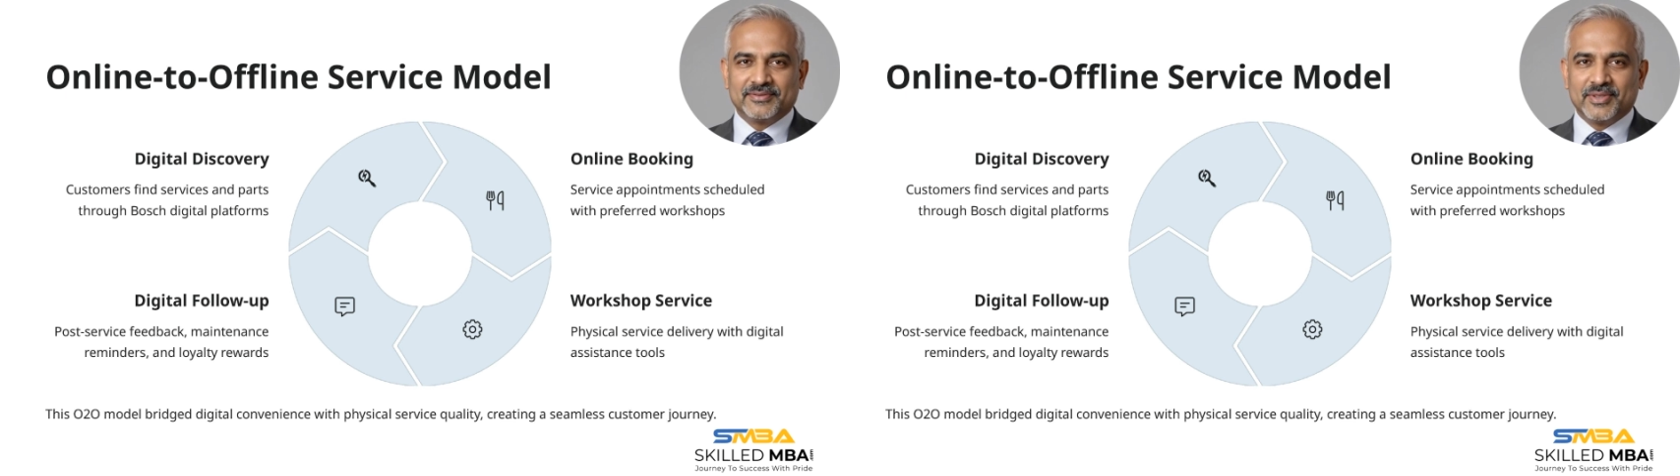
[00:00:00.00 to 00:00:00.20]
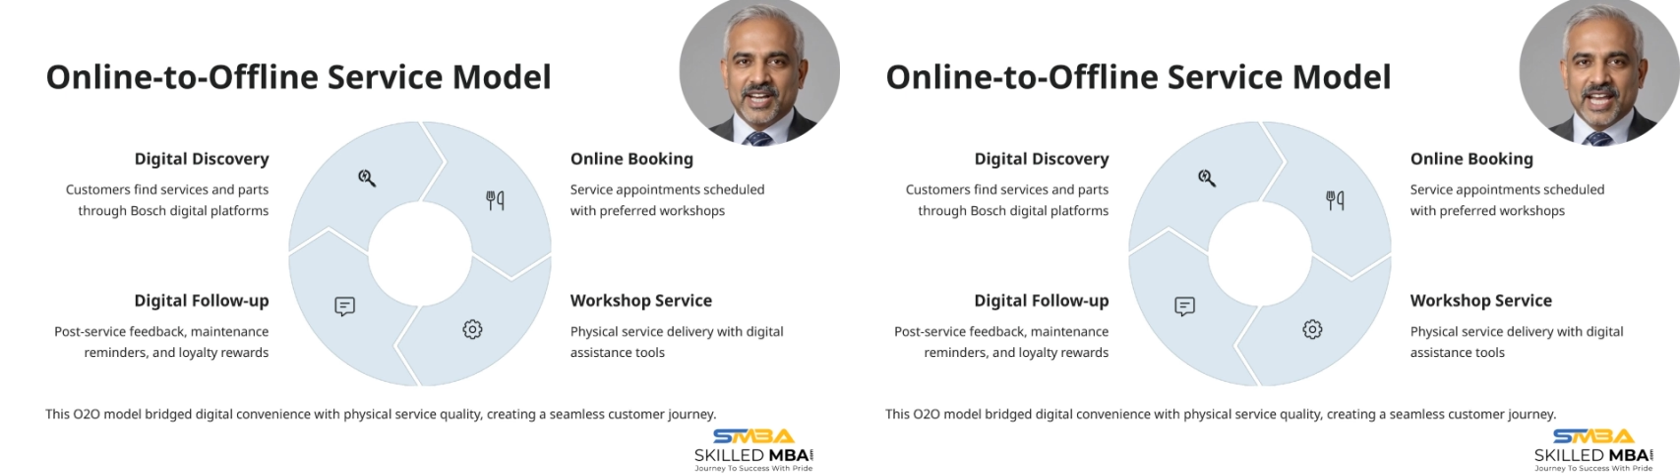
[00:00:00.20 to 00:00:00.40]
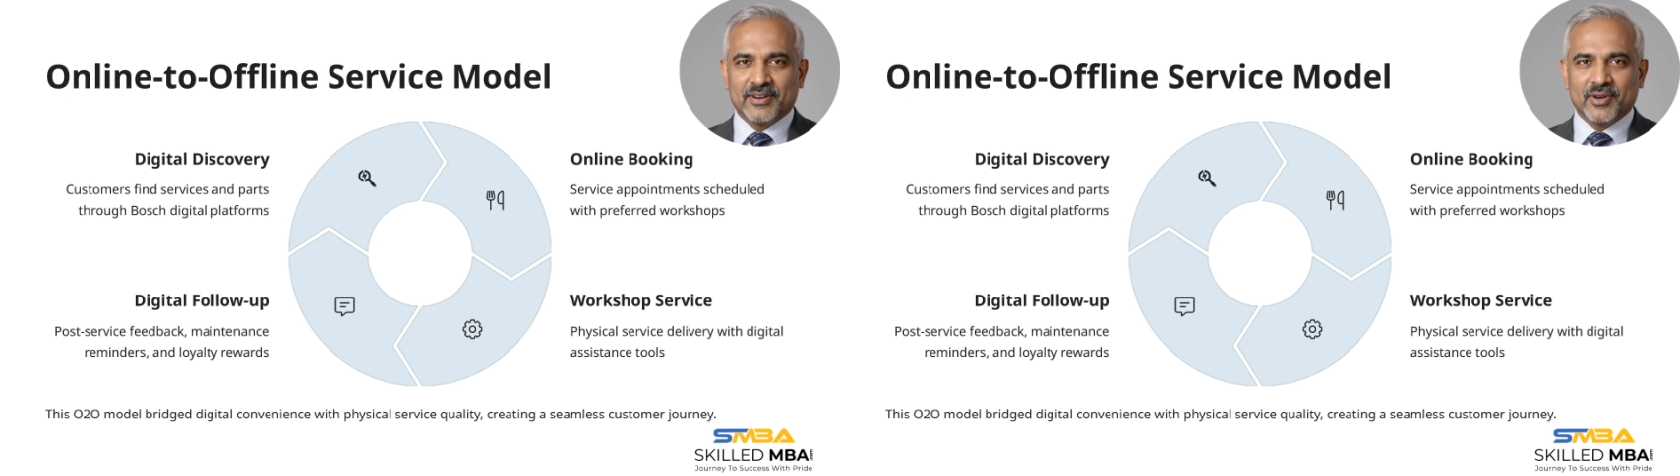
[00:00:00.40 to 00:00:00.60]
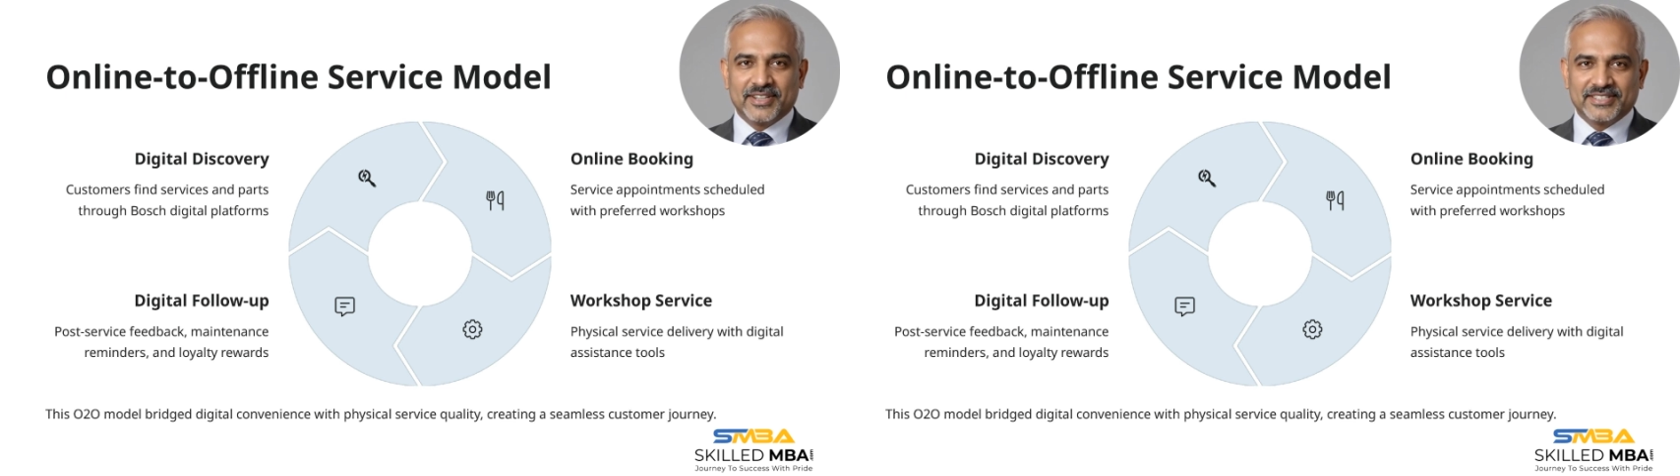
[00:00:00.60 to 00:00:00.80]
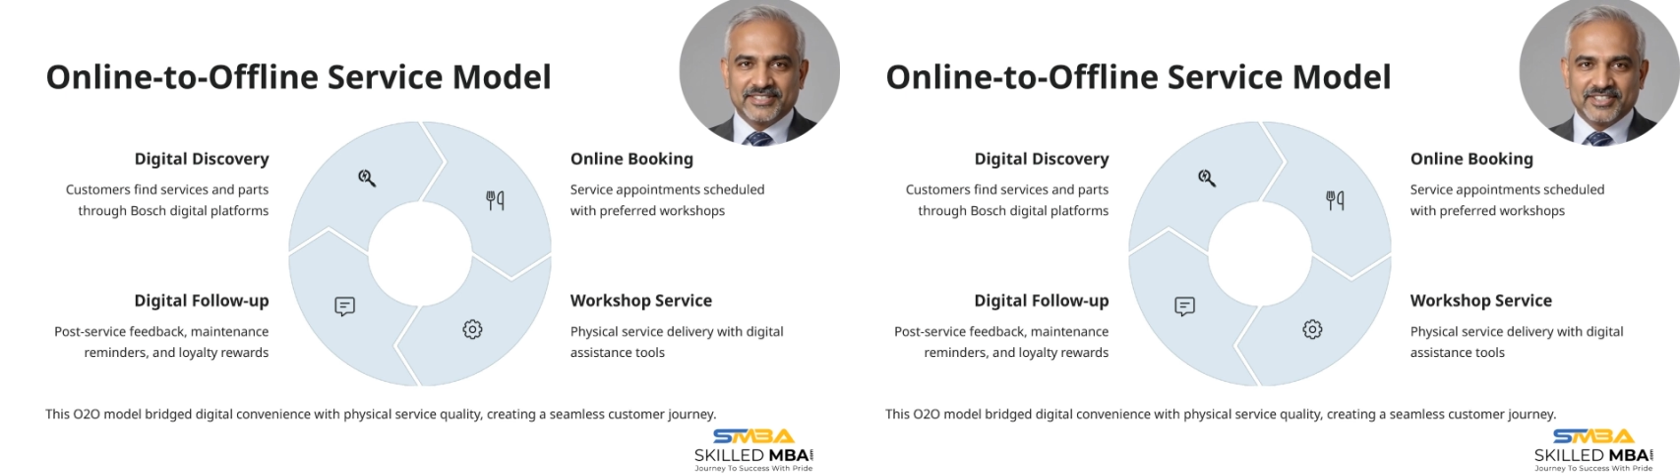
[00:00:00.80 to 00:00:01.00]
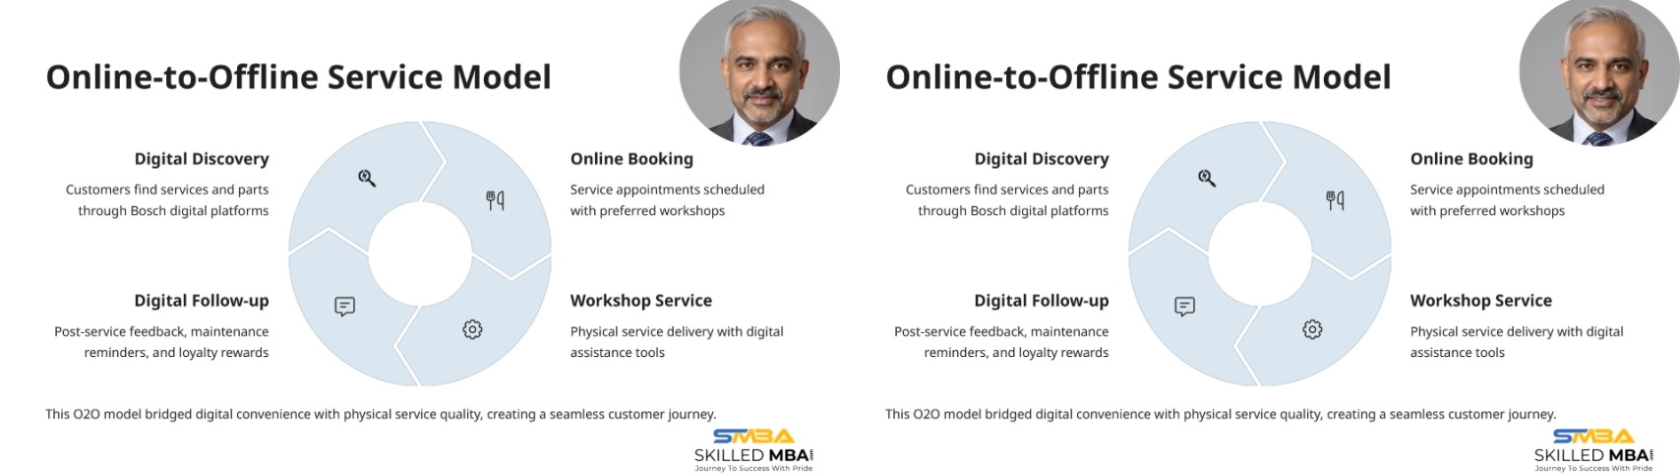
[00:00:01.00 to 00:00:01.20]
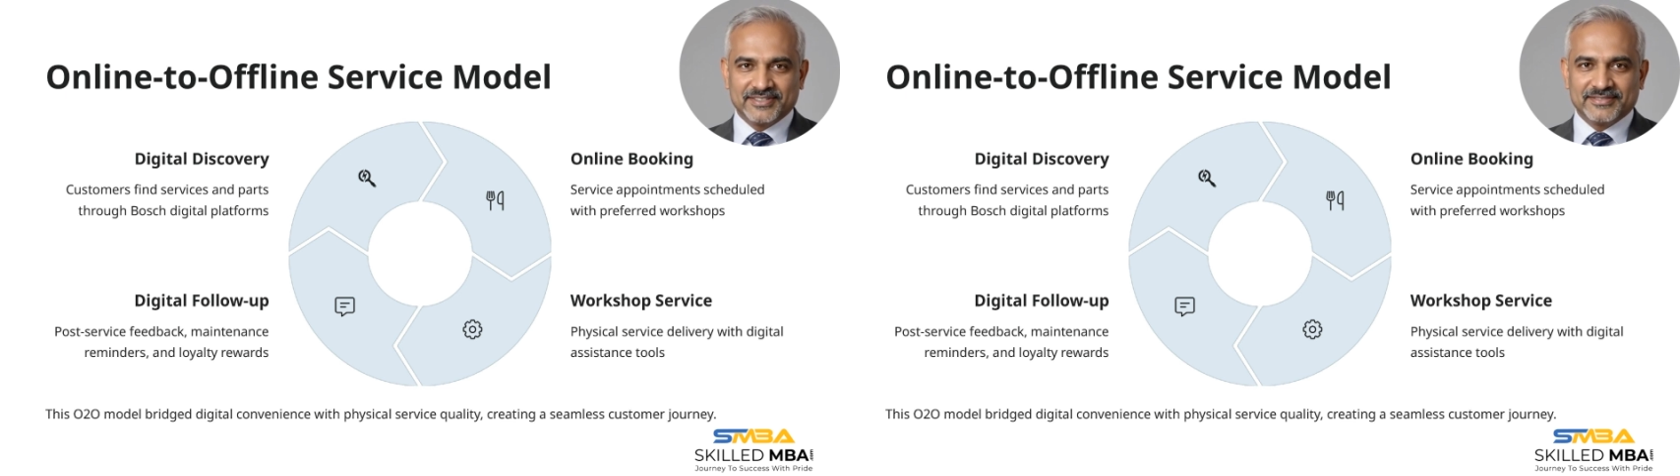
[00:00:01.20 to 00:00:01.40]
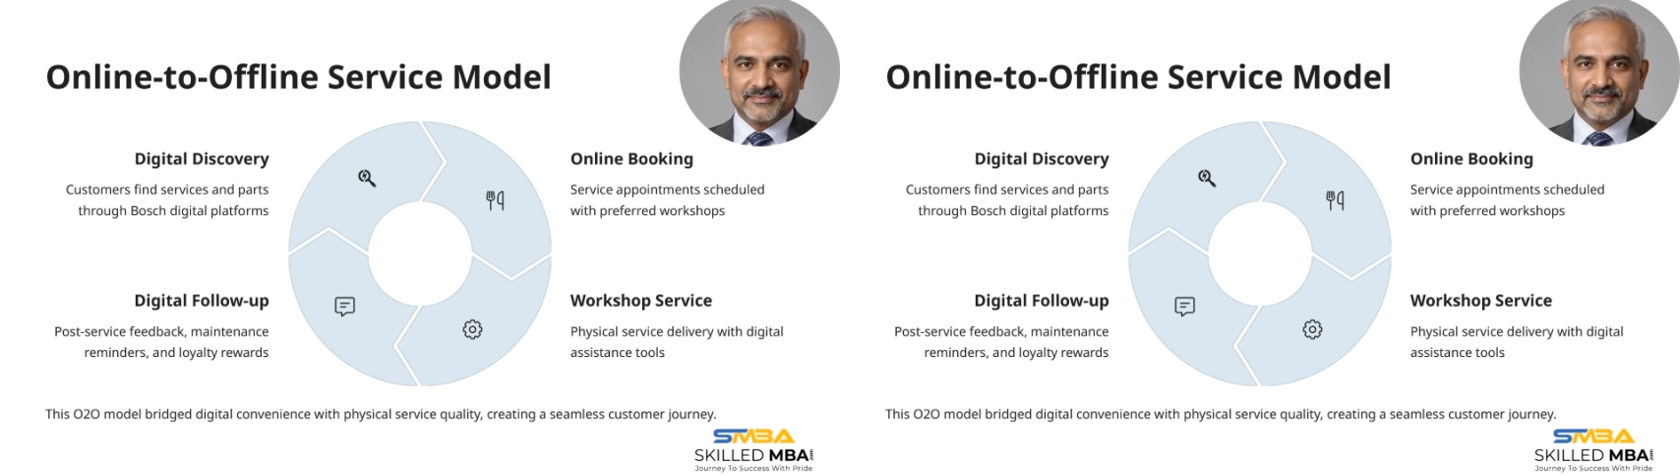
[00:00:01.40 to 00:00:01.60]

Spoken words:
with high-quality service.